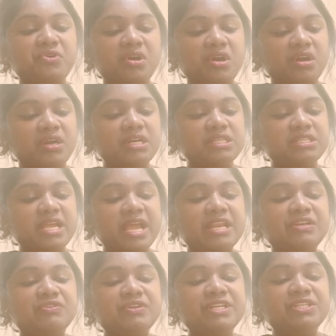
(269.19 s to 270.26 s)
curse
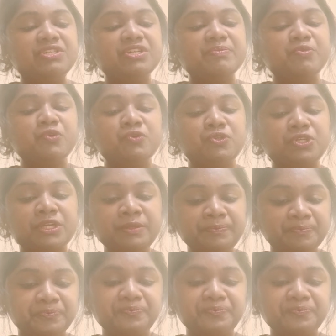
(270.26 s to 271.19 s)
and retribution.